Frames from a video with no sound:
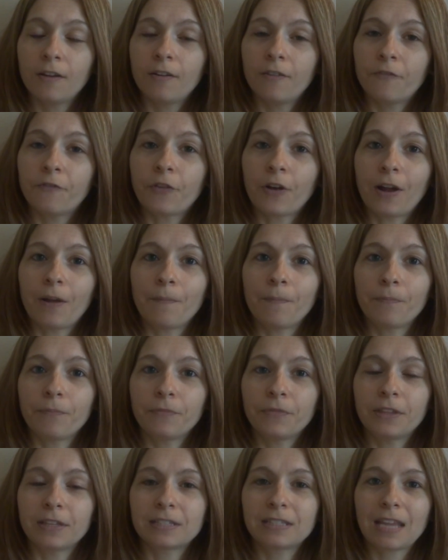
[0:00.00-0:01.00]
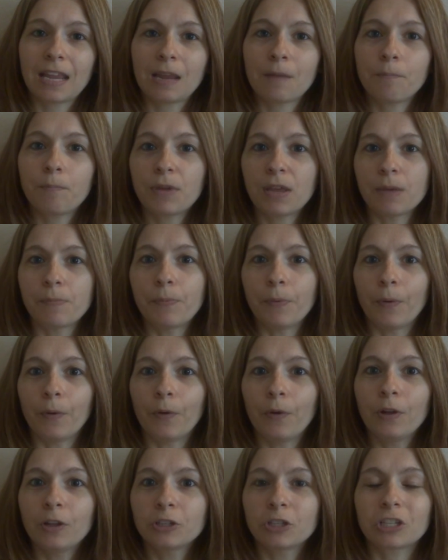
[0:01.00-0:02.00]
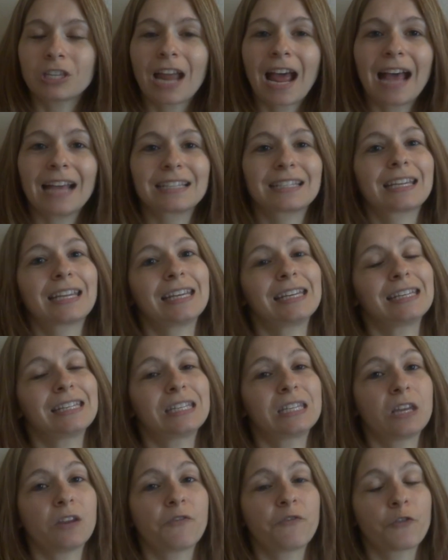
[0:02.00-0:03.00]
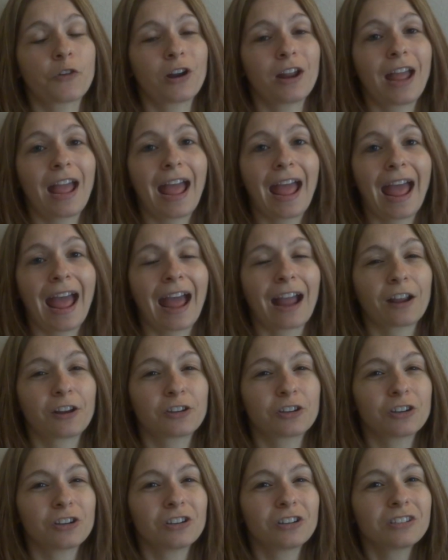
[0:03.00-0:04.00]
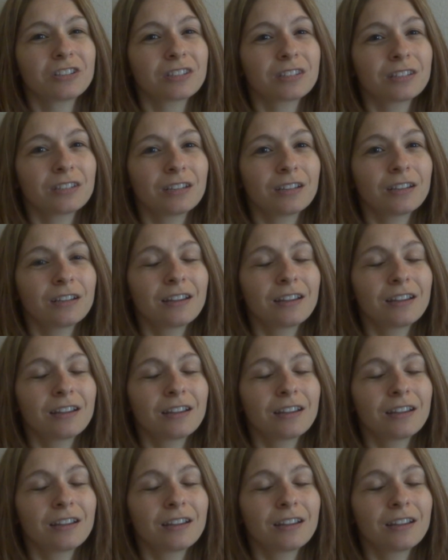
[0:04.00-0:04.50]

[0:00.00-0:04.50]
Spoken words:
from the same people just asking different actors.